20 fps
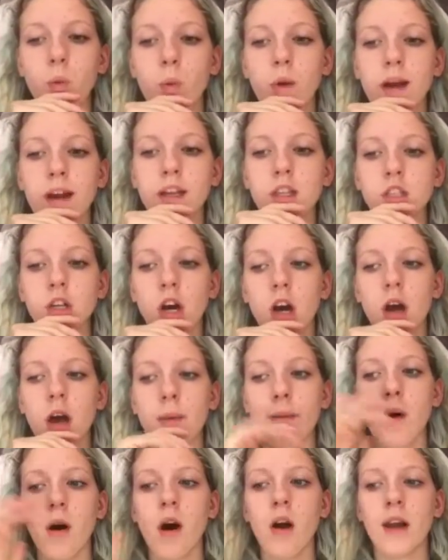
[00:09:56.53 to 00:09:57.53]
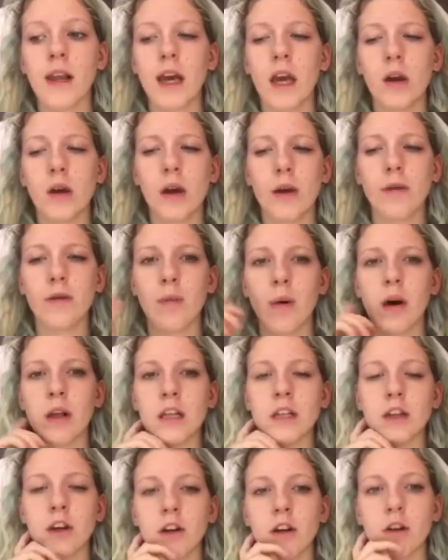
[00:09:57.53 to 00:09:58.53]
which I partly agree with, partly
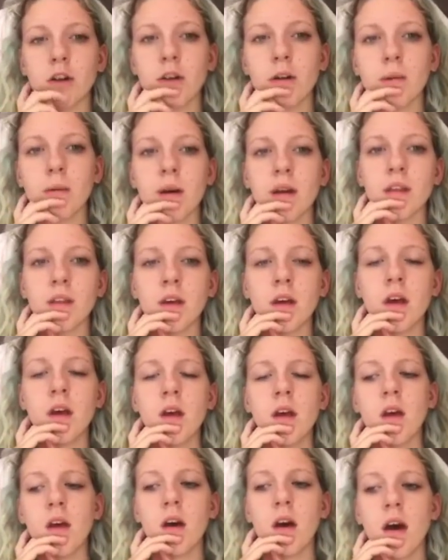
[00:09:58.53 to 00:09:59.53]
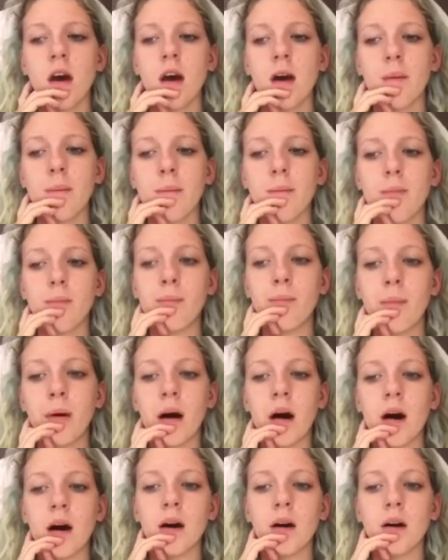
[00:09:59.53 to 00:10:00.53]
don't agree with.
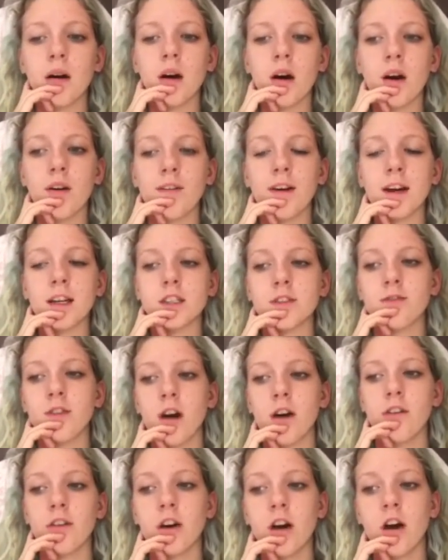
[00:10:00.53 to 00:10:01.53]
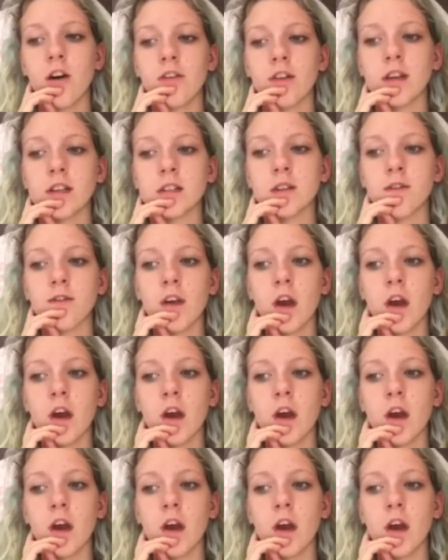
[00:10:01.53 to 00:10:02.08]
but I've had 5.5 years of